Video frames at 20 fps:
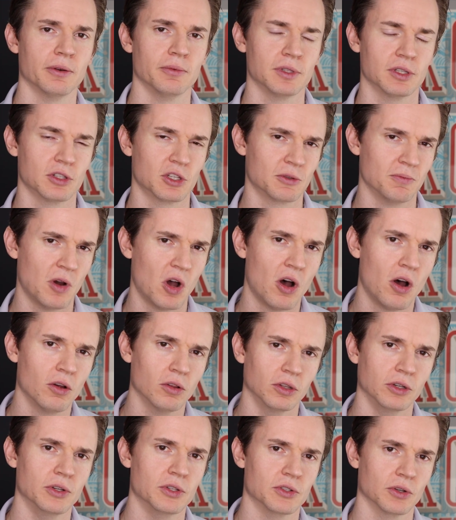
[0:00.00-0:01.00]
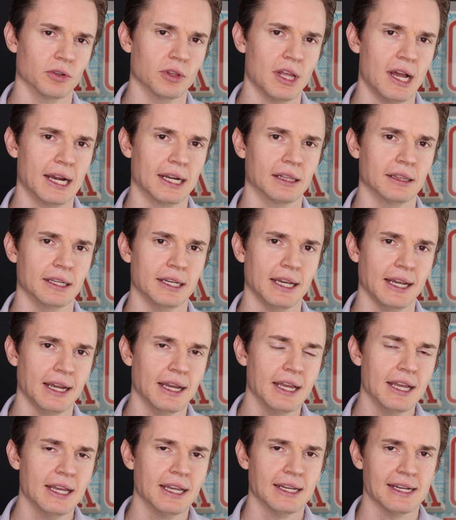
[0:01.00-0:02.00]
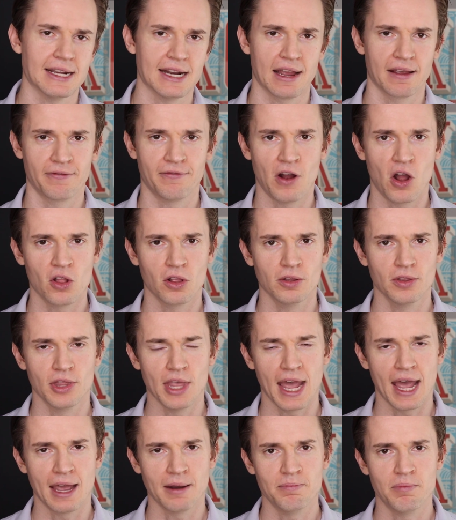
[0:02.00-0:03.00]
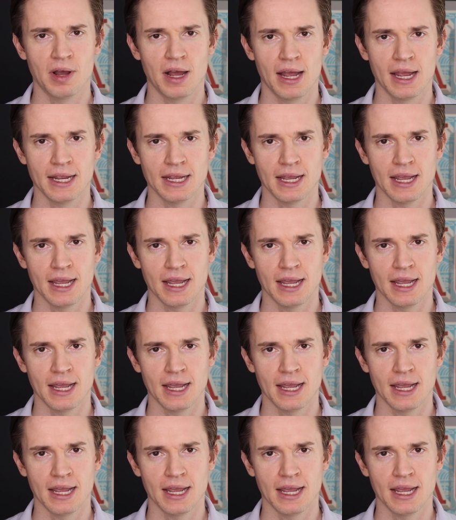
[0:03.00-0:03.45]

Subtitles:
It was a small loser, luckily, and I followed that by